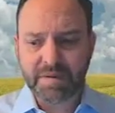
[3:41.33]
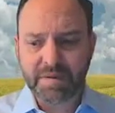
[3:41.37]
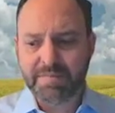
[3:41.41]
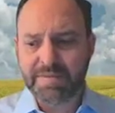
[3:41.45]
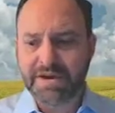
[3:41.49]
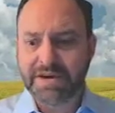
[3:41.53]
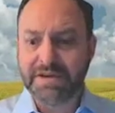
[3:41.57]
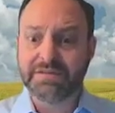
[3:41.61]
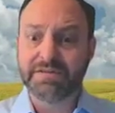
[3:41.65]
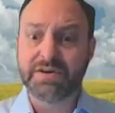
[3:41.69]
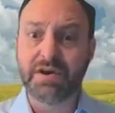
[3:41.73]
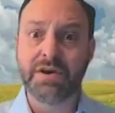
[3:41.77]

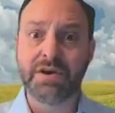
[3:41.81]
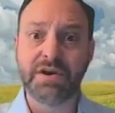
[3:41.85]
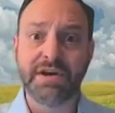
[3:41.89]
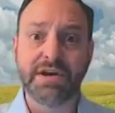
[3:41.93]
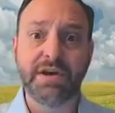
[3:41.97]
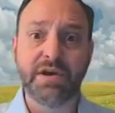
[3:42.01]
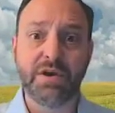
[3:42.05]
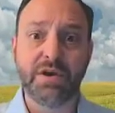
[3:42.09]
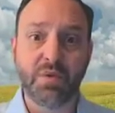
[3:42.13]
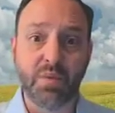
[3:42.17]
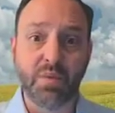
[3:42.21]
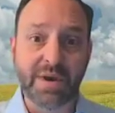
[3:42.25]
But it's hard to
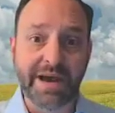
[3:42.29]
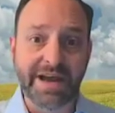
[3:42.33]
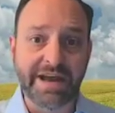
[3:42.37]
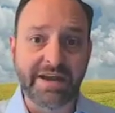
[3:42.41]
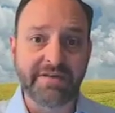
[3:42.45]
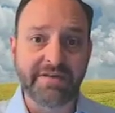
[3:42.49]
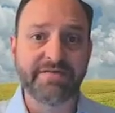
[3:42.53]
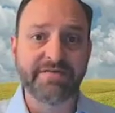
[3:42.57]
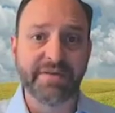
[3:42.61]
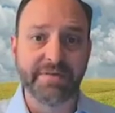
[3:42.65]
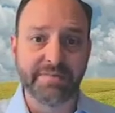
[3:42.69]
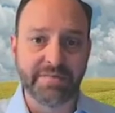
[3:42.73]
get
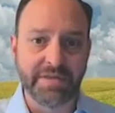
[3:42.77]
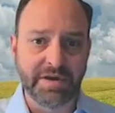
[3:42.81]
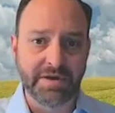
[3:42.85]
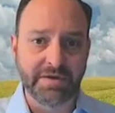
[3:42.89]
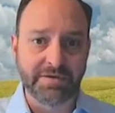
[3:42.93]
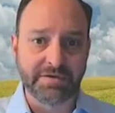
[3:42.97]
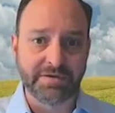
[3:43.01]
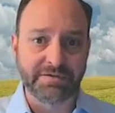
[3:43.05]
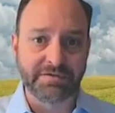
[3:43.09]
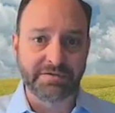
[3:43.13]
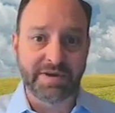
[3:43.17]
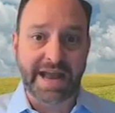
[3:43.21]
away from
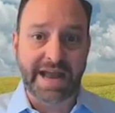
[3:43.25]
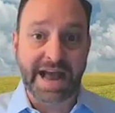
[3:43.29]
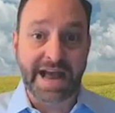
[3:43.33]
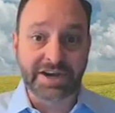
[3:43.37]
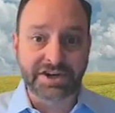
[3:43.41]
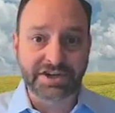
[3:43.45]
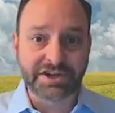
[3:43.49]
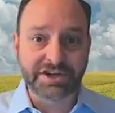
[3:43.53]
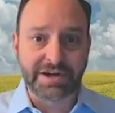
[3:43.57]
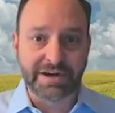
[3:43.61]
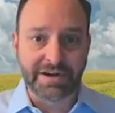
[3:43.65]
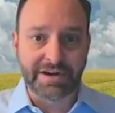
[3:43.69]
those
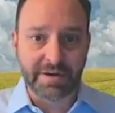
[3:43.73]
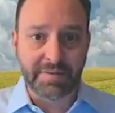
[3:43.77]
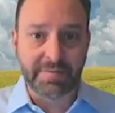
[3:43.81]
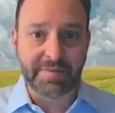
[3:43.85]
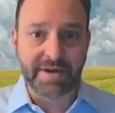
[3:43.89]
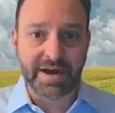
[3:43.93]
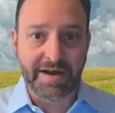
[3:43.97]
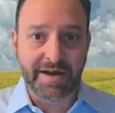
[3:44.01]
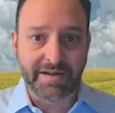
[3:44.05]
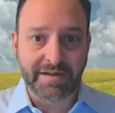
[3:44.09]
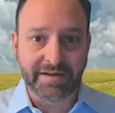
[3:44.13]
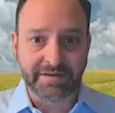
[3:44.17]
reactionary
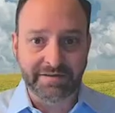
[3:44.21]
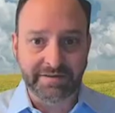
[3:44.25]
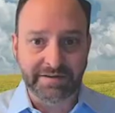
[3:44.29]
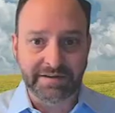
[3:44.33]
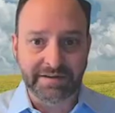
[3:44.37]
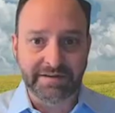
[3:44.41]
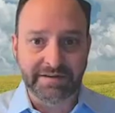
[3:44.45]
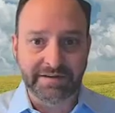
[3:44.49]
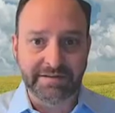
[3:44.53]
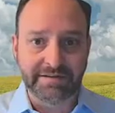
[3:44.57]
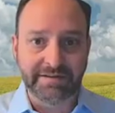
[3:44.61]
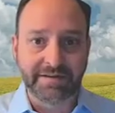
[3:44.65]

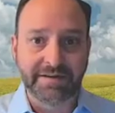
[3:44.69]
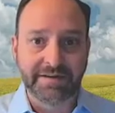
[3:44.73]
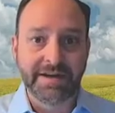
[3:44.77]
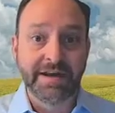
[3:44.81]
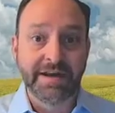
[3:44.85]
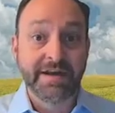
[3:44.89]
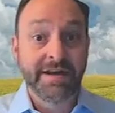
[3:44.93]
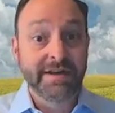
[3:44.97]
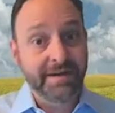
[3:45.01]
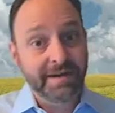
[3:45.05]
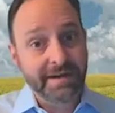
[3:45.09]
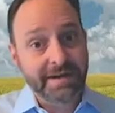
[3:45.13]
policies
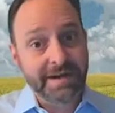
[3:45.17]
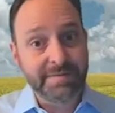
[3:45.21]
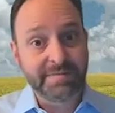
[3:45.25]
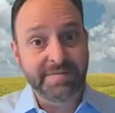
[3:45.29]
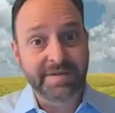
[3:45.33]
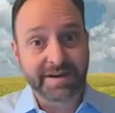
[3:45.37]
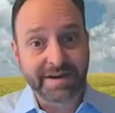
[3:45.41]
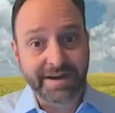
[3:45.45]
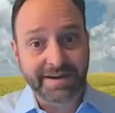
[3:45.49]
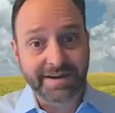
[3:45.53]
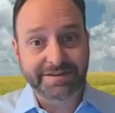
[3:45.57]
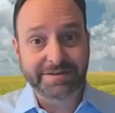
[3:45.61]
to keep
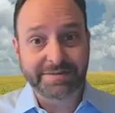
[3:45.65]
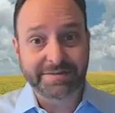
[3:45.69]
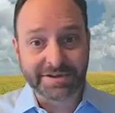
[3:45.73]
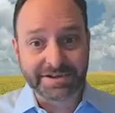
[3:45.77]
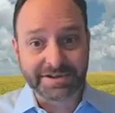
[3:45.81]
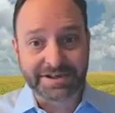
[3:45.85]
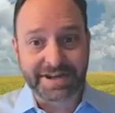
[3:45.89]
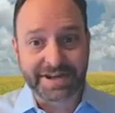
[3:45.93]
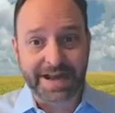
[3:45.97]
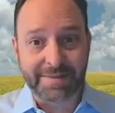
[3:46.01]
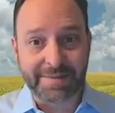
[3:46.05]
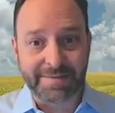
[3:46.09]
the
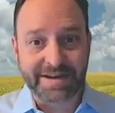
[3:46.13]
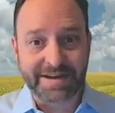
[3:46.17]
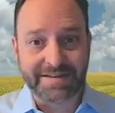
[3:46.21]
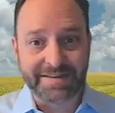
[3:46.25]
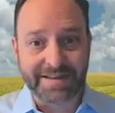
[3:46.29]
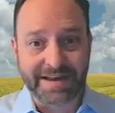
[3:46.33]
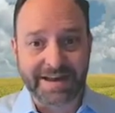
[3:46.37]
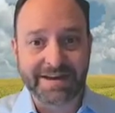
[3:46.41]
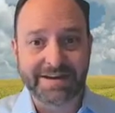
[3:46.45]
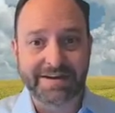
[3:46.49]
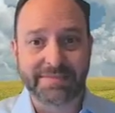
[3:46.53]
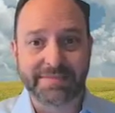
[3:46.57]
customers happy and
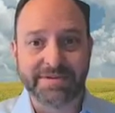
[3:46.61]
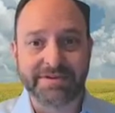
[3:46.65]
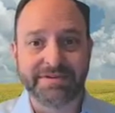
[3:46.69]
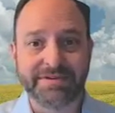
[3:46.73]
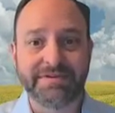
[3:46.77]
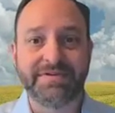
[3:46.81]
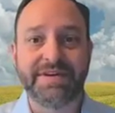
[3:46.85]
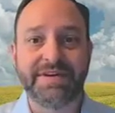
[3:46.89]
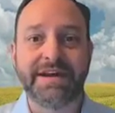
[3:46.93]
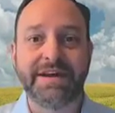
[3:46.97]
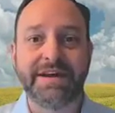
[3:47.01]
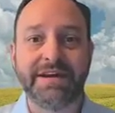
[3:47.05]
the
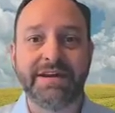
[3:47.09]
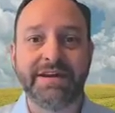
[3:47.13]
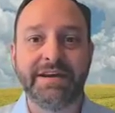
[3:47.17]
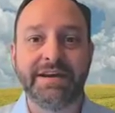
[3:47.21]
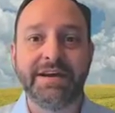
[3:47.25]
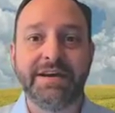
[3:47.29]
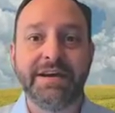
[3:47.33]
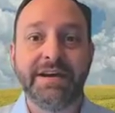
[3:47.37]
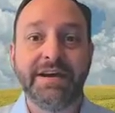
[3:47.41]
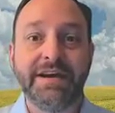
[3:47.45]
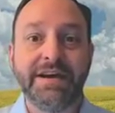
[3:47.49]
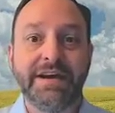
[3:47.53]
animals fed
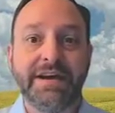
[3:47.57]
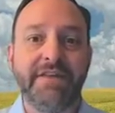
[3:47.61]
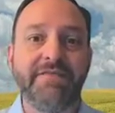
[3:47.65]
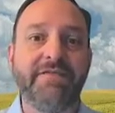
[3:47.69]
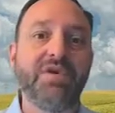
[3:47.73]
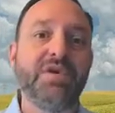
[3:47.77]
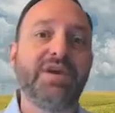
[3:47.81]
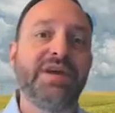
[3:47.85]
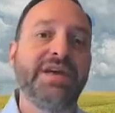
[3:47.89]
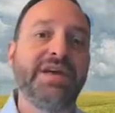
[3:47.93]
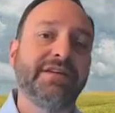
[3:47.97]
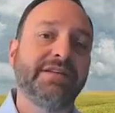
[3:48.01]
if
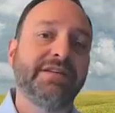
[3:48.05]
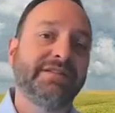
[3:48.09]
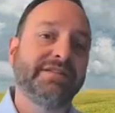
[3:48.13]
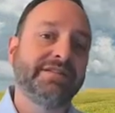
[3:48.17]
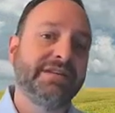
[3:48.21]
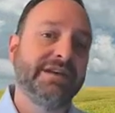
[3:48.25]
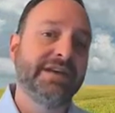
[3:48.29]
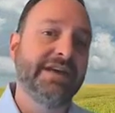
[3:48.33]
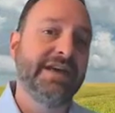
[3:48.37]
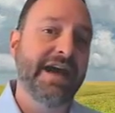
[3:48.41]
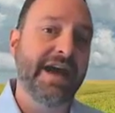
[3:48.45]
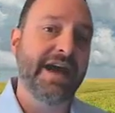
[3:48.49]
you can't
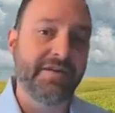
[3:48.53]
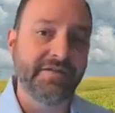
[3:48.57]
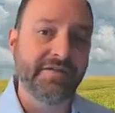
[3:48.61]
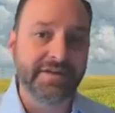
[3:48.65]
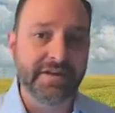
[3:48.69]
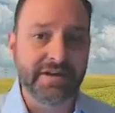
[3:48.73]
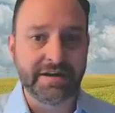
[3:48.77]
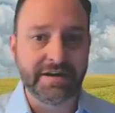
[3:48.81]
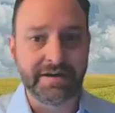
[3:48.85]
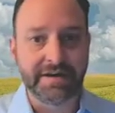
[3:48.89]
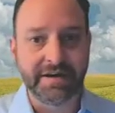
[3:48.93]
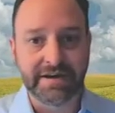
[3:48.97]
see out
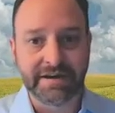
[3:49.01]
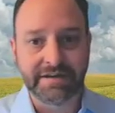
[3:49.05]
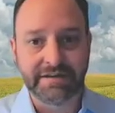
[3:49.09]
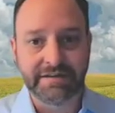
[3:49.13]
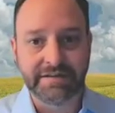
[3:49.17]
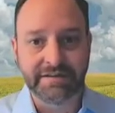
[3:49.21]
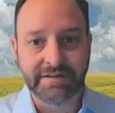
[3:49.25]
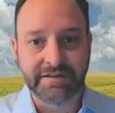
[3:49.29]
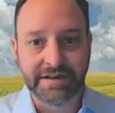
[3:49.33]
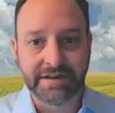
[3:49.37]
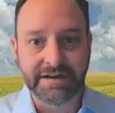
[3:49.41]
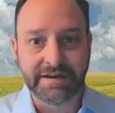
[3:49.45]
there and
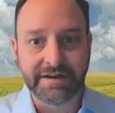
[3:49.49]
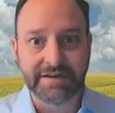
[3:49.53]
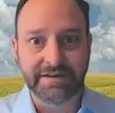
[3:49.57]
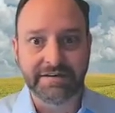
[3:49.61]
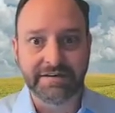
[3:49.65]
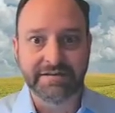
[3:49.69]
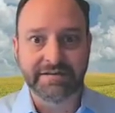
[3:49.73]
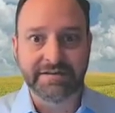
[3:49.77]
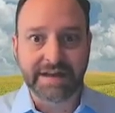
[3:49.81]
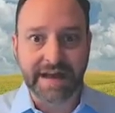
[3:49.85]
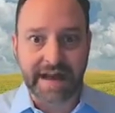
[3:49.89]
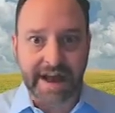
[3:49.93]
see
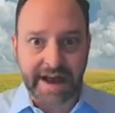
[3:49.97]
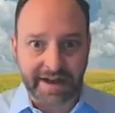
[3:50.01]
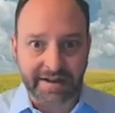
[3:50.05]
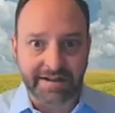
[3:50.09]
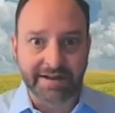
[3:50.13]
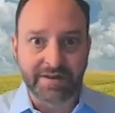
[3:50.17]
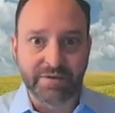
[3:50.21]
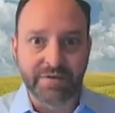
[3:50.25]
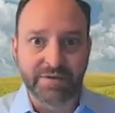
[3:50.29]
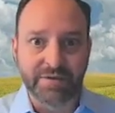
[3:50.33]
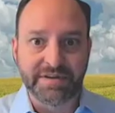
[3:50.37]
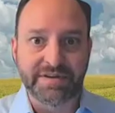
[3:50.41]

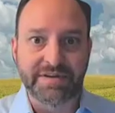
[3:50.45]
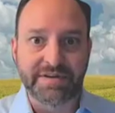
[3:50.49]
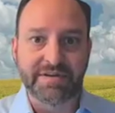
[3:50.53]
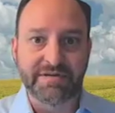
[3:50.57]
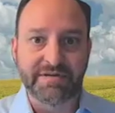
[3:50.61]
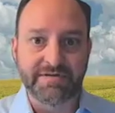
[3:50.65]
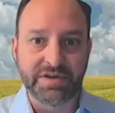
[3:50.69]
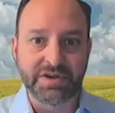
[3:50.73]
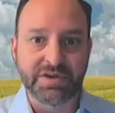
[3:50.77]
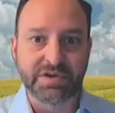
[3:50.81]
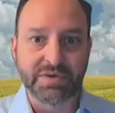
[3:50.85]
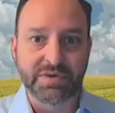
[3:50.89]
exactly what the
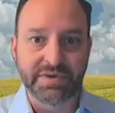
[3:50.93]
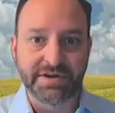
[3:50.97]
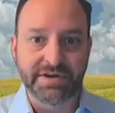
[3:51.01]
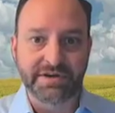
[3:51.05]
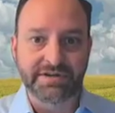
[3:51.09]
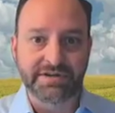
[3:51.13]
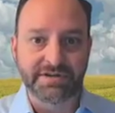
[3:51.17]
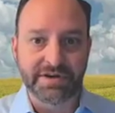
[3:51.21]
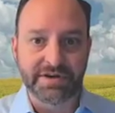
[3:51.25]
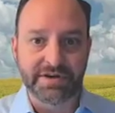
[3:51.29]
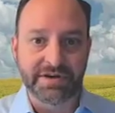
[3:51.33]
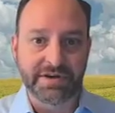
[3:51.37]

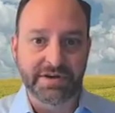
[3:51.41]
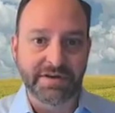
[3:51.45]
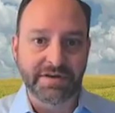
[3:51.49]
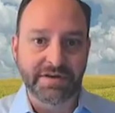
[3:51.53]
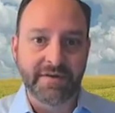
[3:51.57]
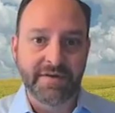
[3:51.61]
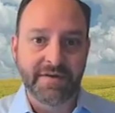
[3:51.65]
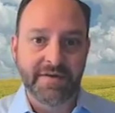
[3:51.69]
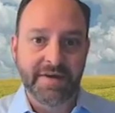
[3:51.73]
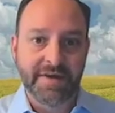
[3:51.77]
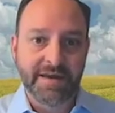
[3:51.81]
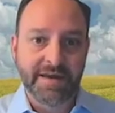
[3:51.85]
inventories
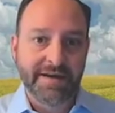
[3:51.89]
are.